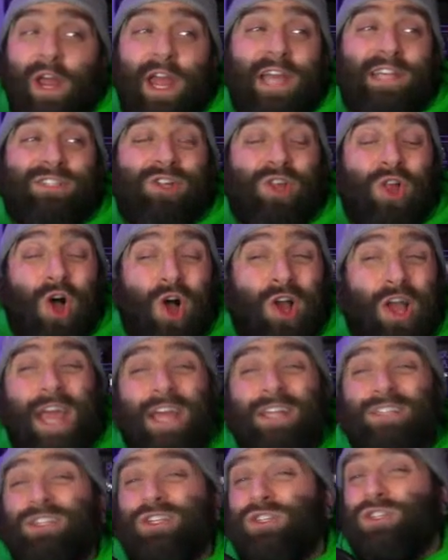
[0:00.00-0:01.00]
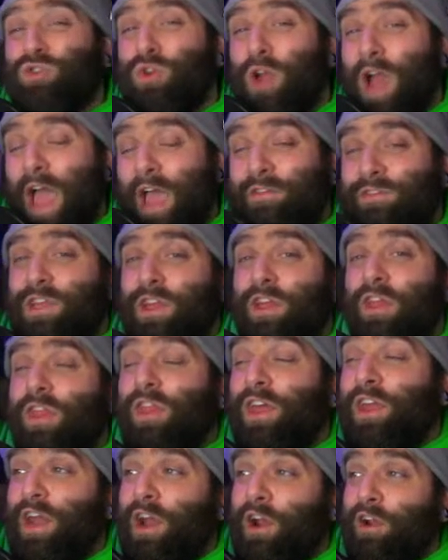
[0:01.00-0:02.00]
as long as it drives
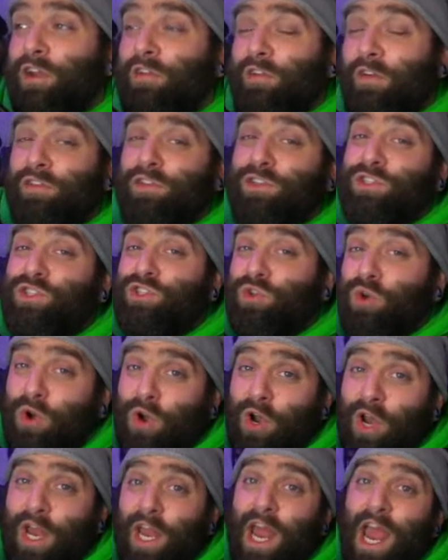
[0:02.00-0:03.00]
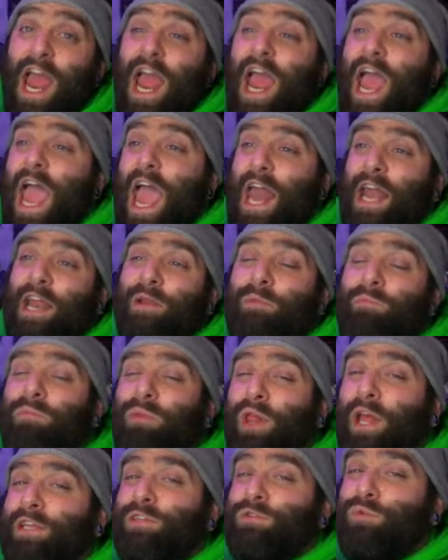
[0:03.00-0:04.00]
the narrative of the story and it
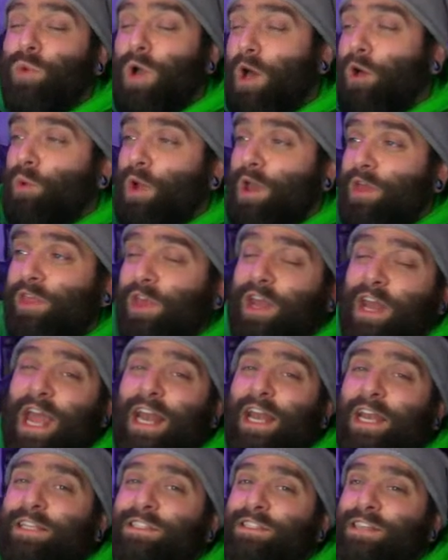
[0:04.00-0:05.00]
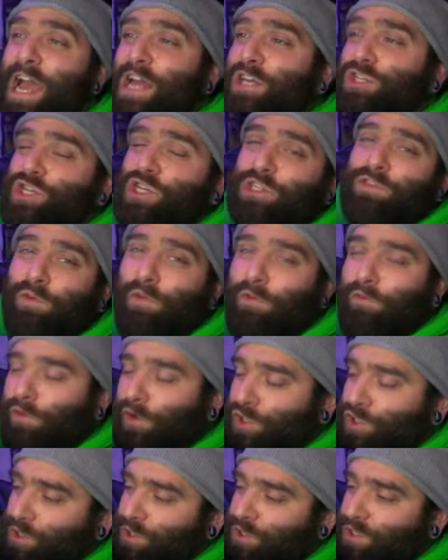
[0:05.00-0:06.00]
plays well with it, and it's not just for
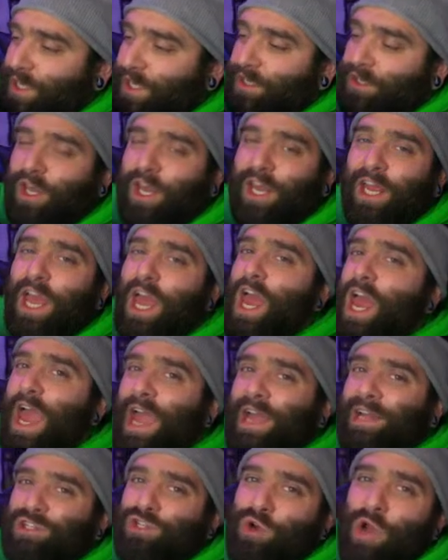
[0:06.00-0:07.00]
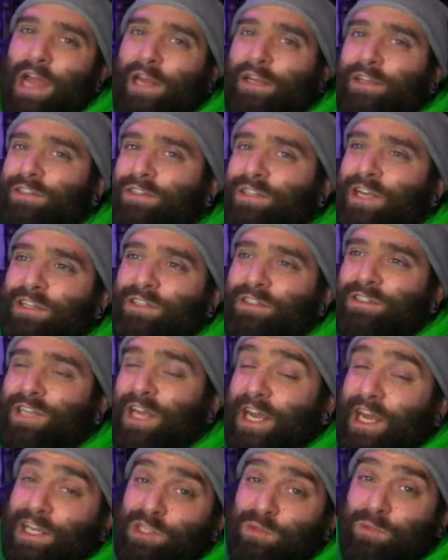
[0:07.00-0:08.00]
virtue signaling and trying to sell
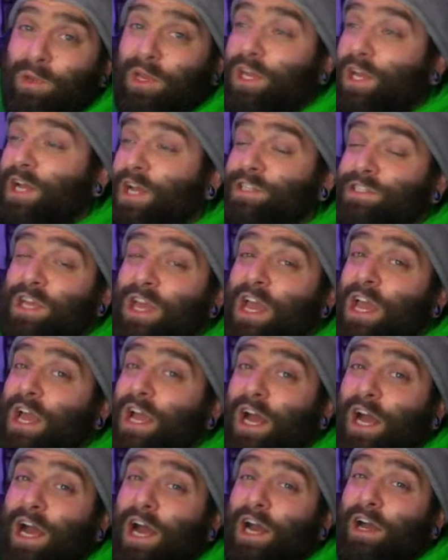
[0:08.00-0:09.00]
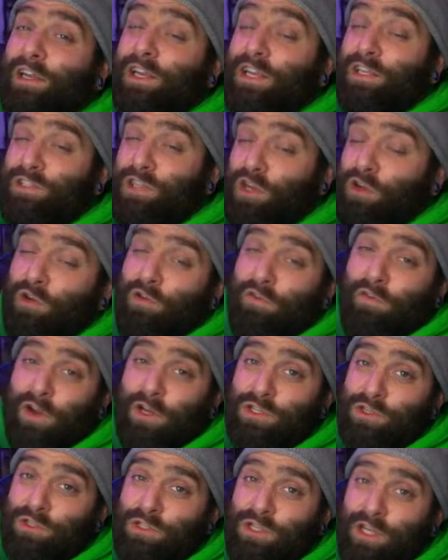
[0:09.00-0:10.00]
tickets. Because continue to
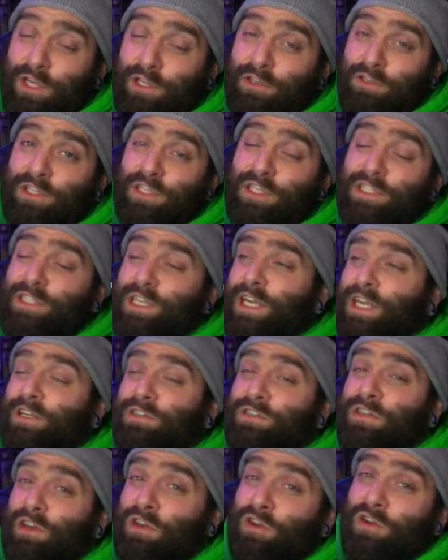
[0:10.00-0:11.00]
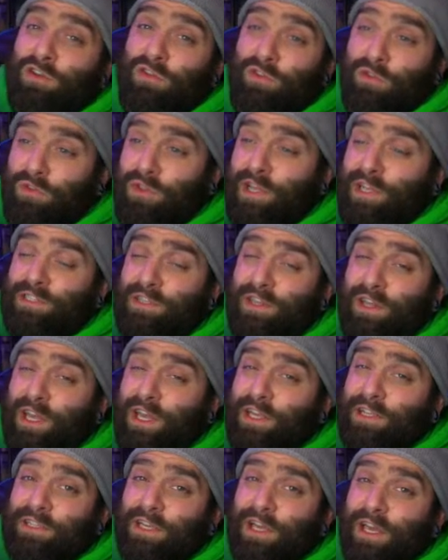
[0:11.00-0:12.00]
virtue signal Disney, continue to do these
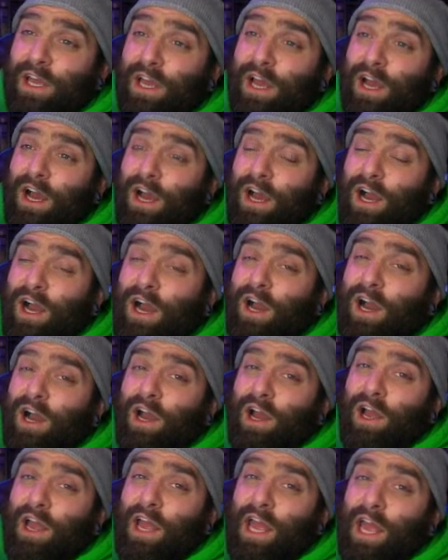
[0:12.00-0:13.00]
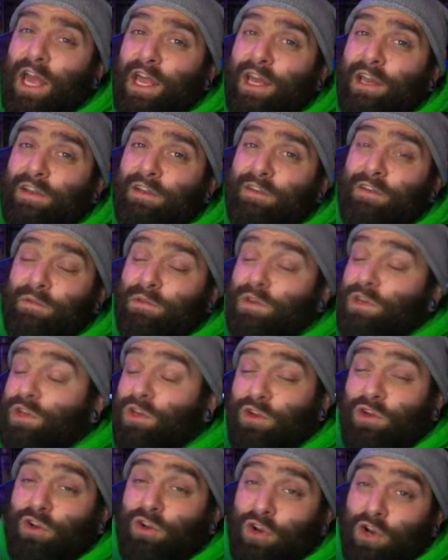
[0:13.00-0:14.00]
things, and
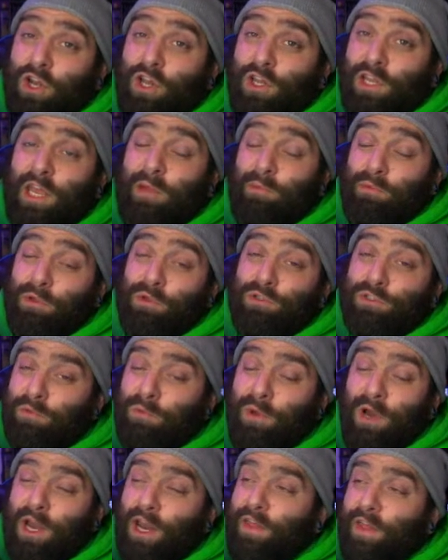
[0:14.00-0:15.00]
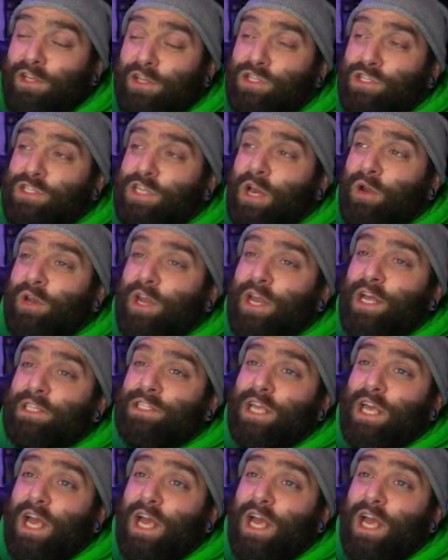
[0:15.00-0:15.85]
you're gonna keep losing money. That's just how it is.